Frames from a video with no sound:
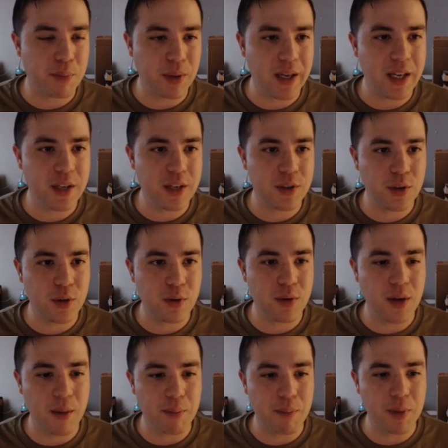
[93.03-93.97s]
Play a
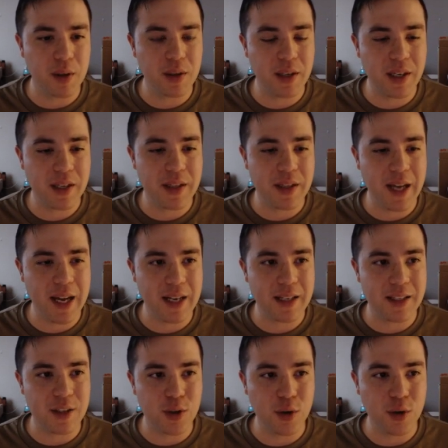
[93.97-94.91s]
dude, ability,
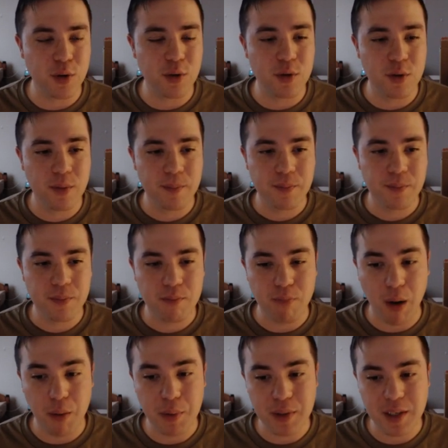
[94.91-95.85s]
that dude
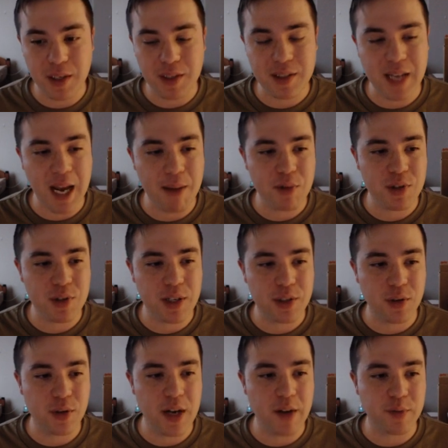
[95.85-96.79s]
probably does damage that
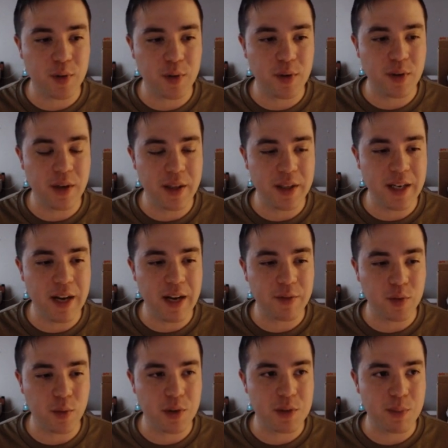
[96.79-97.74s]
turn after, and then
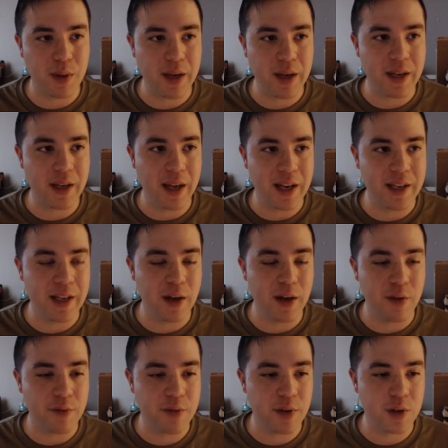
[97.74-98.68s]
afterwards play any
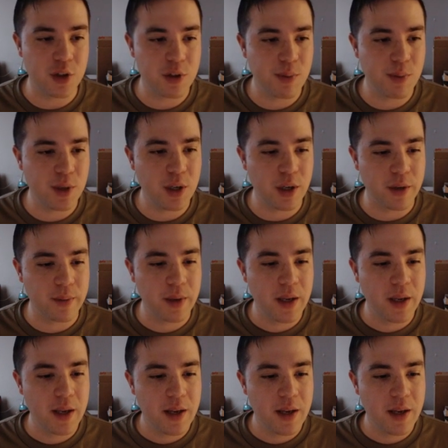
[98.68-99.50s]
elf. And you should be good.